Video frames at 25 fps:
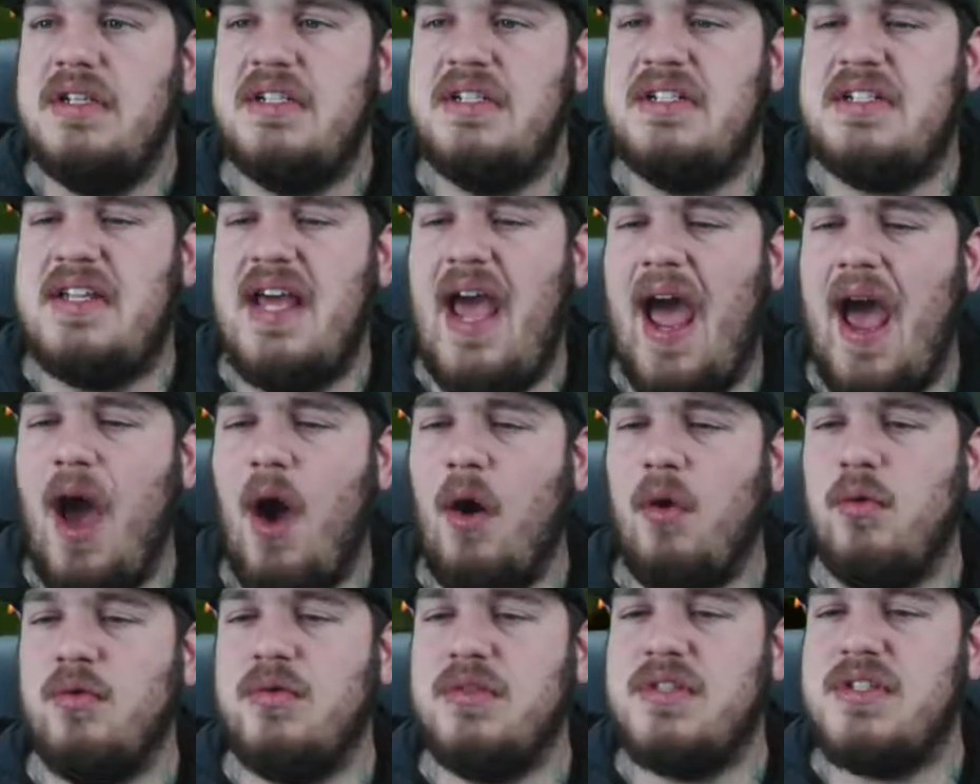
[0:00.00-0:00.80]

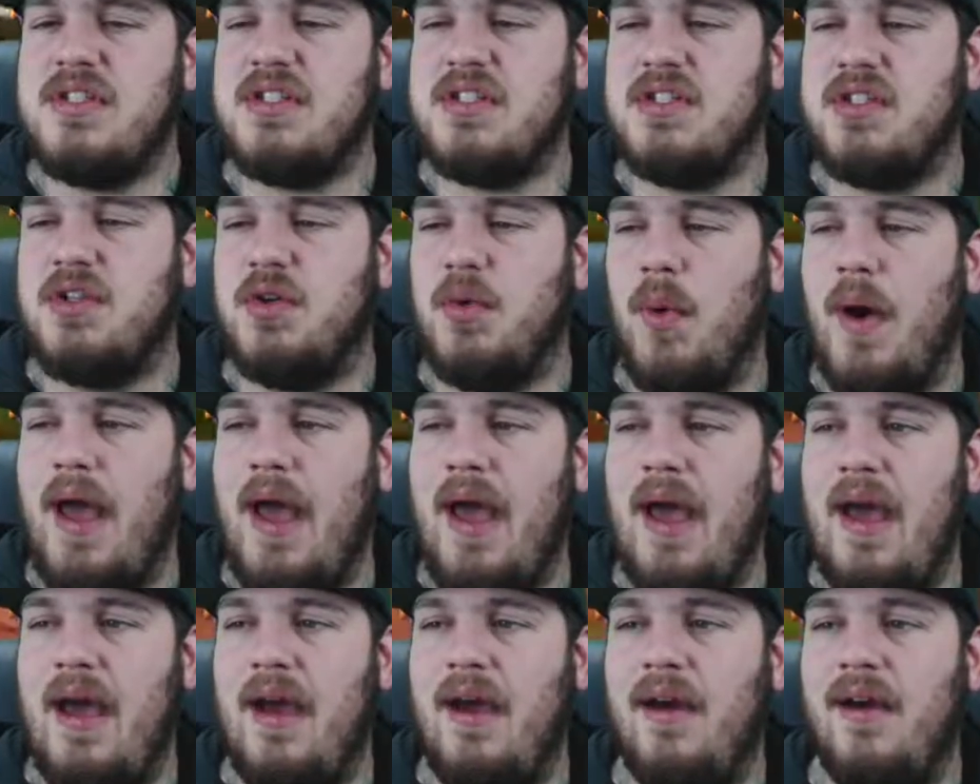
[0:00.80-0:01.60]
Town
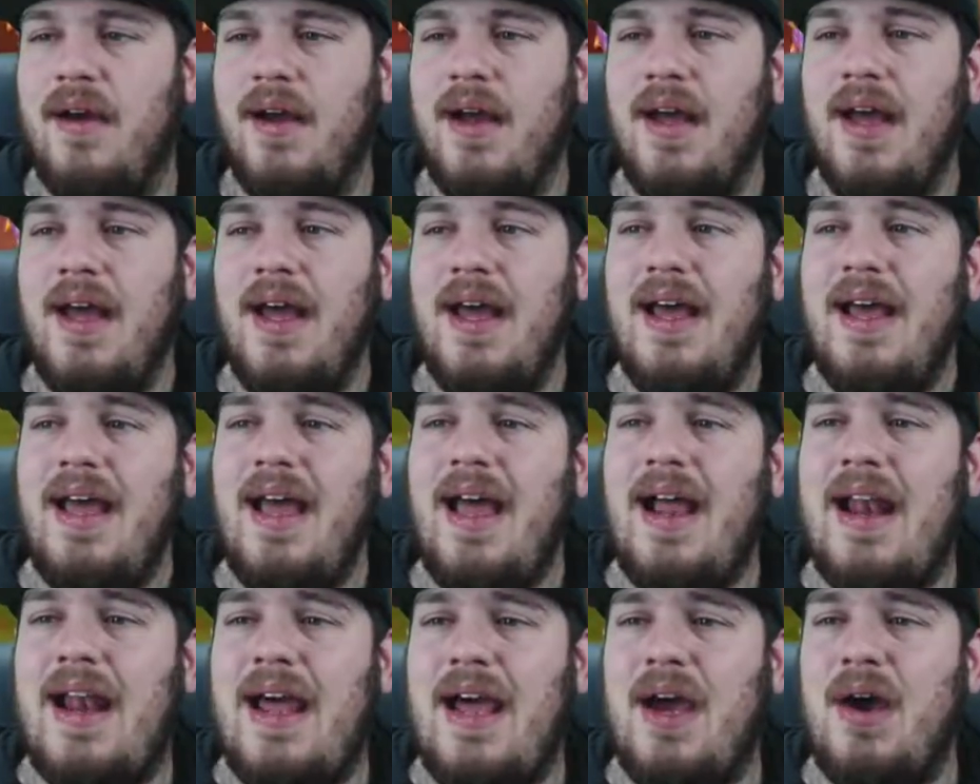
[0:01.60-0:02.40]
Square.
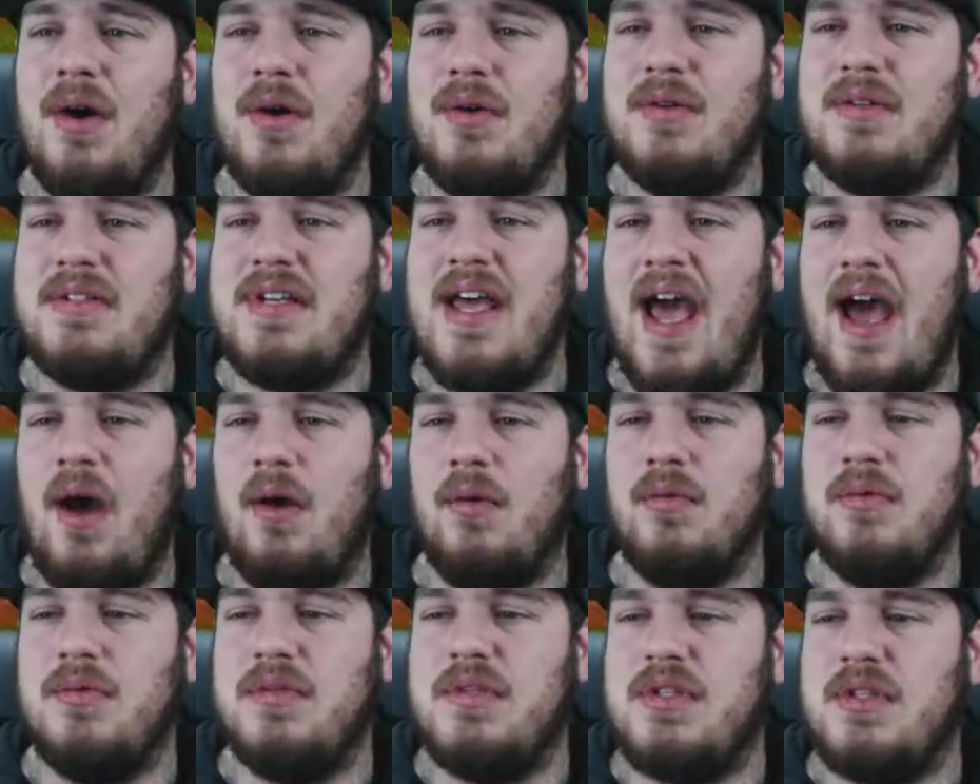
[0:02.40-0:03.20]
Hello,
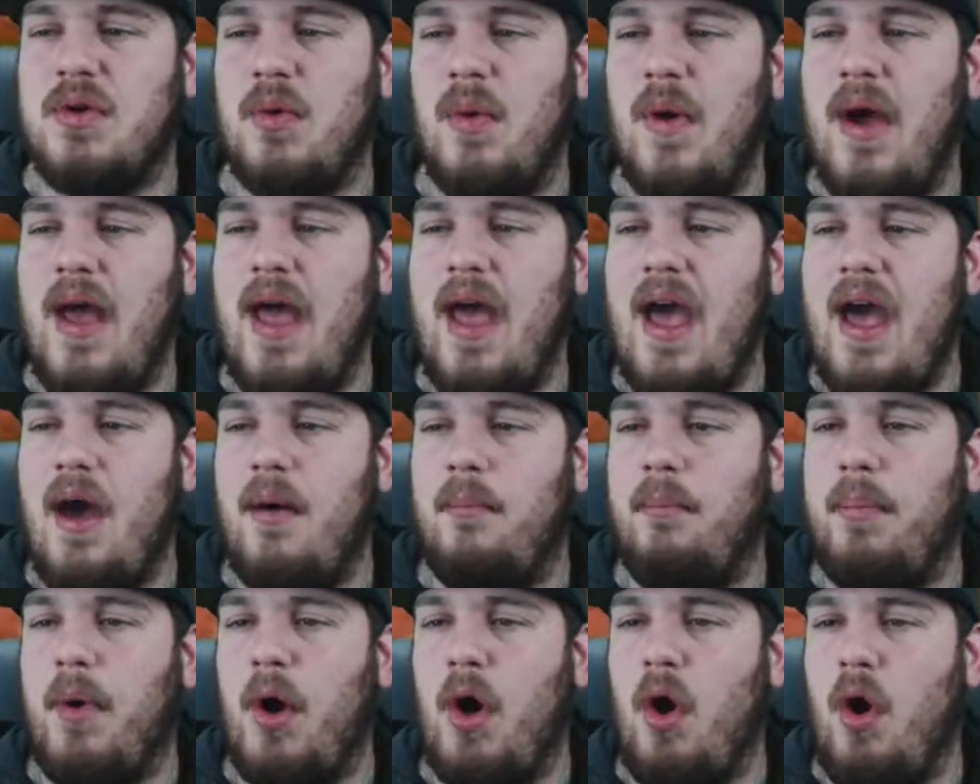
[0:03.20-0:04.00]
Town Square.
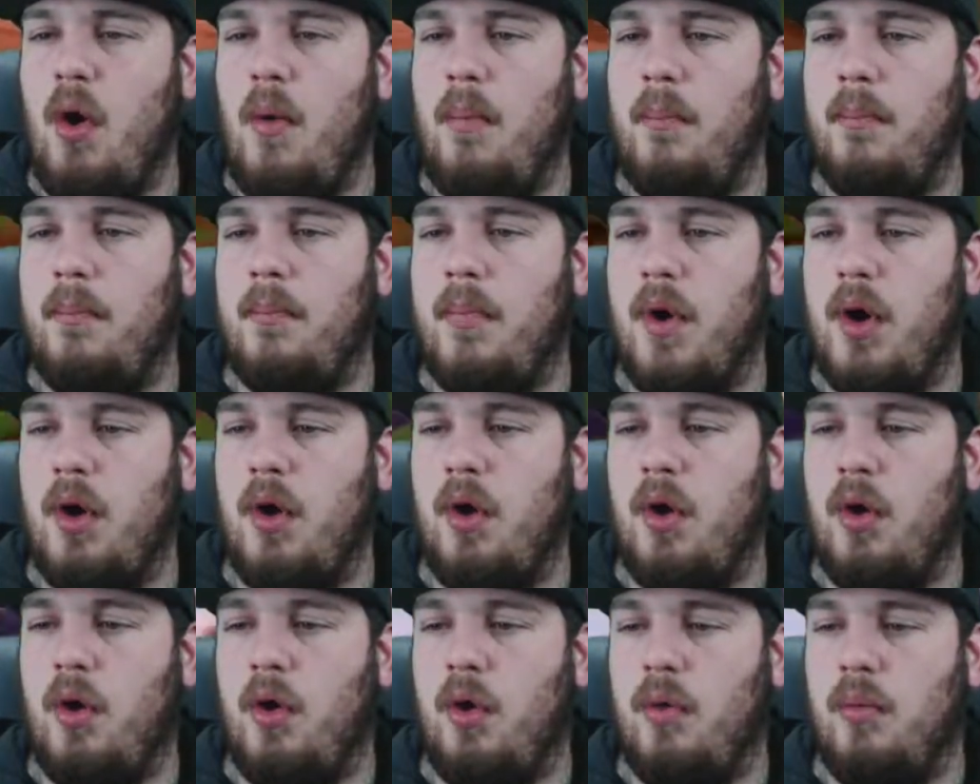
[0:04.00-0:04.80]
Boom,
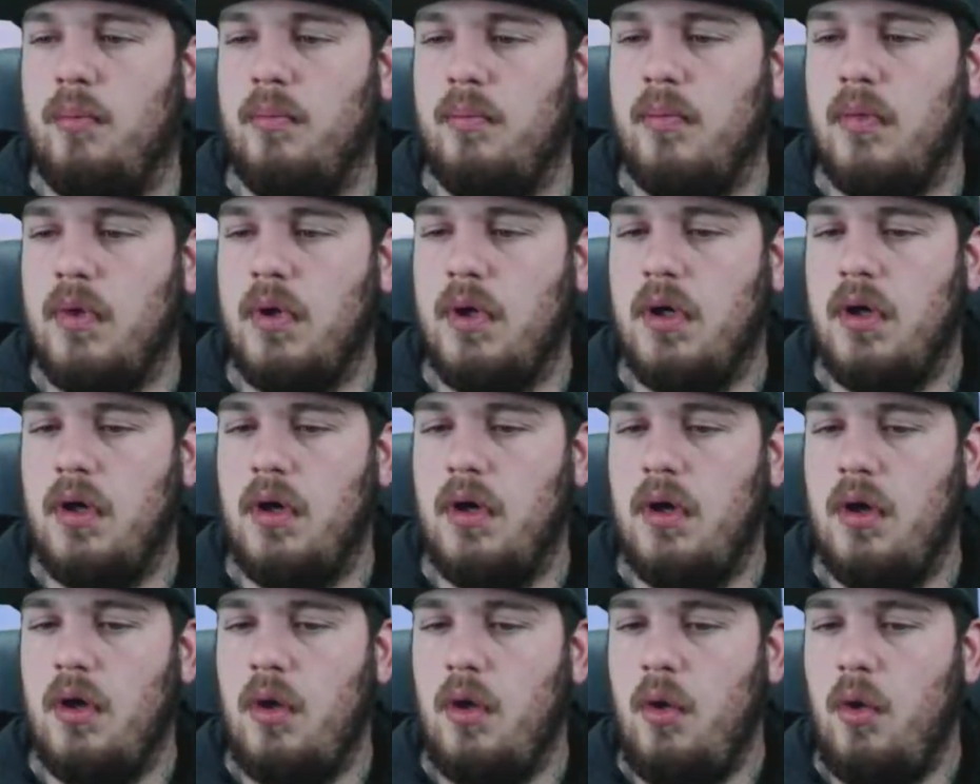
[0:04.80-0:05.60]
boom.
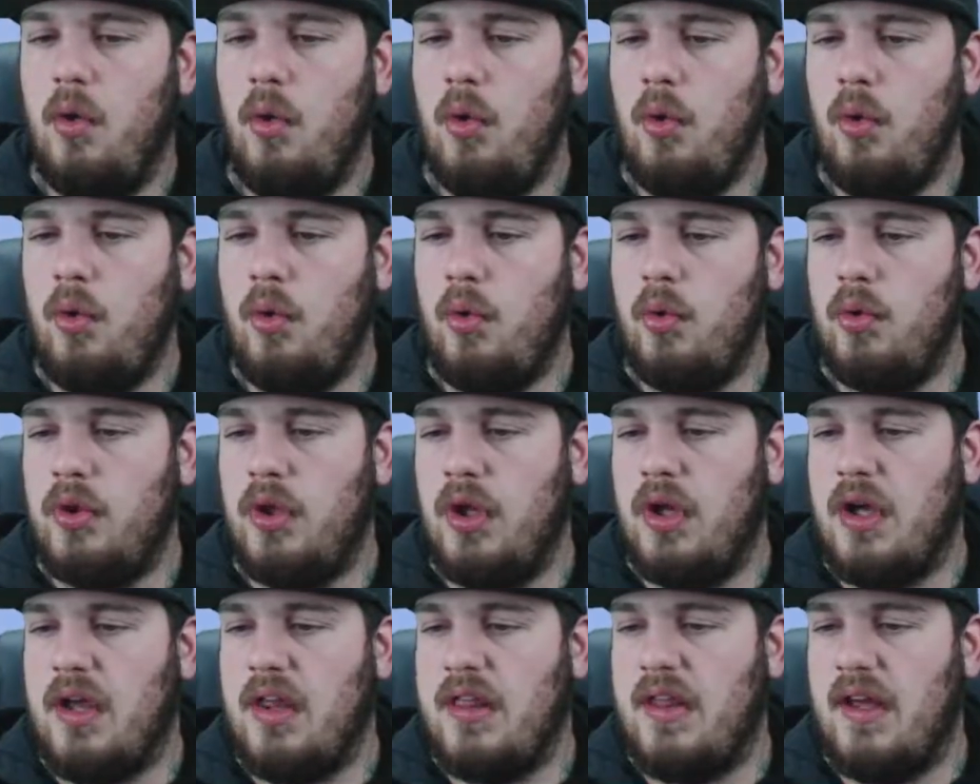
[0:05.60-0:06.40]
Ooh,
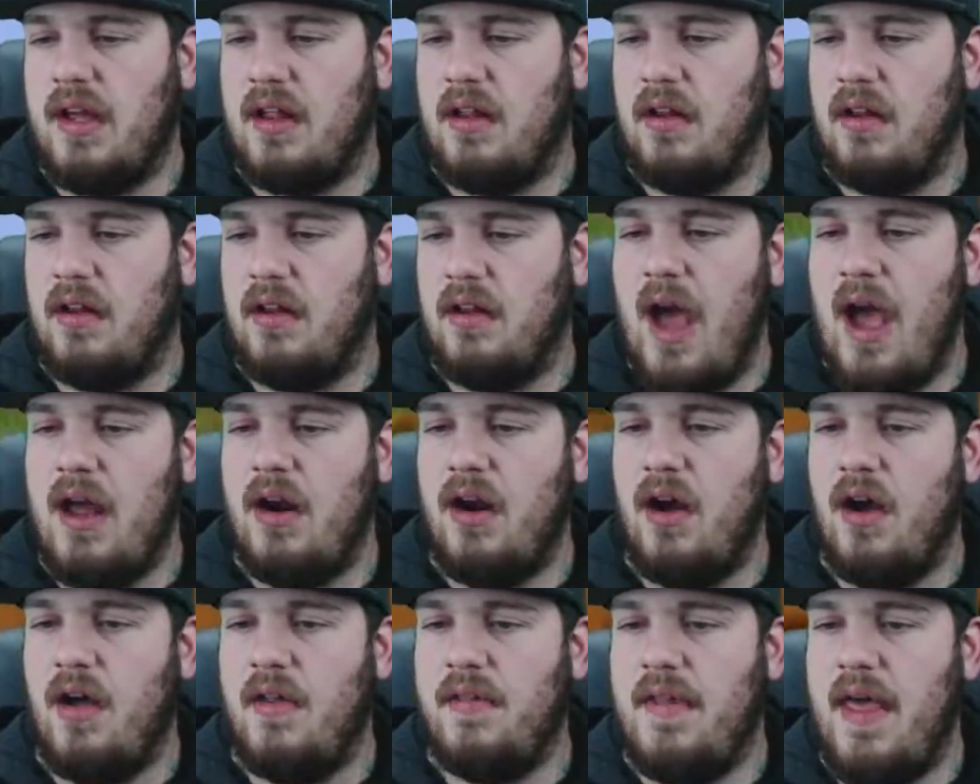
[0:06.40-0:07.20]
look at the glide
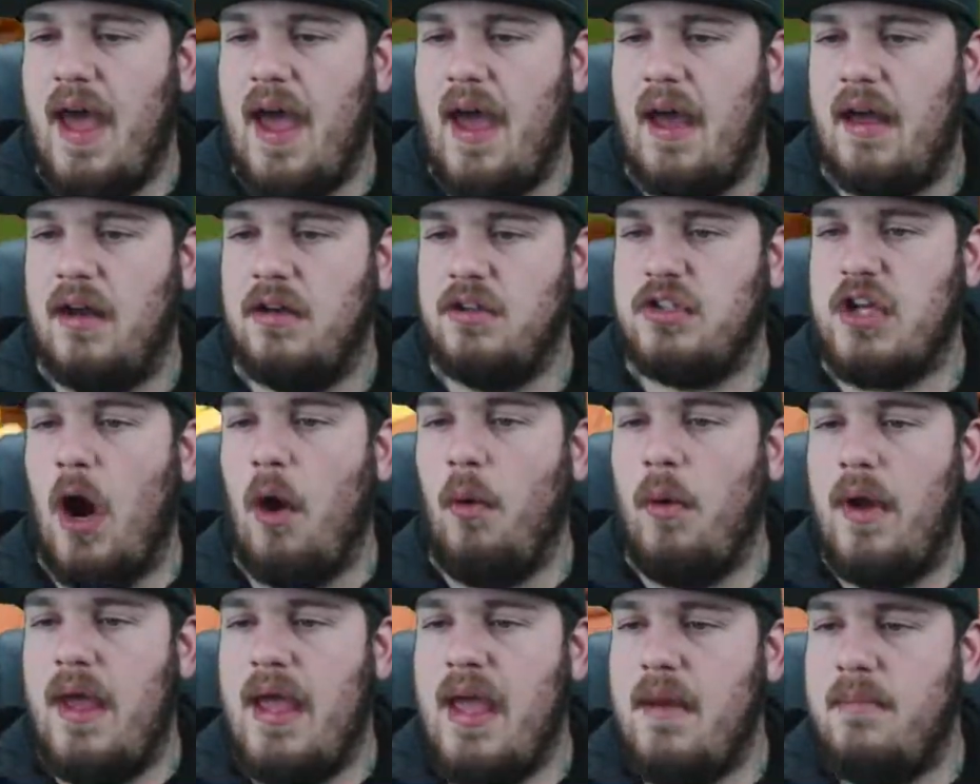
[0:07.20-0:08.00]
on that.
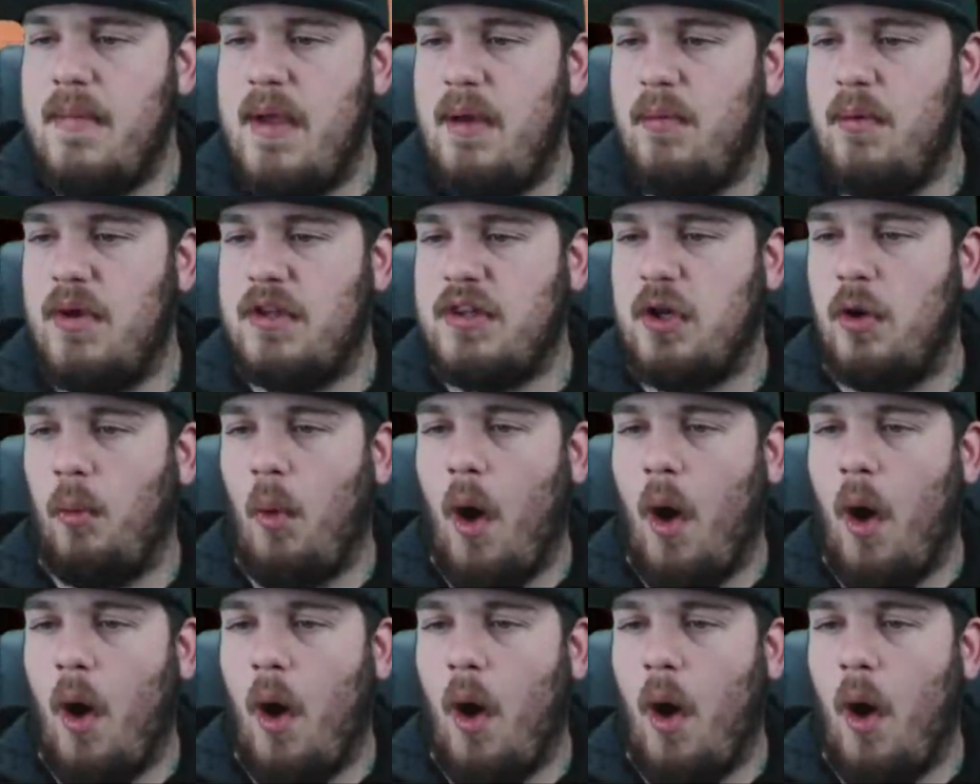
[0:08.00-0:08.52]
Don't hit me with your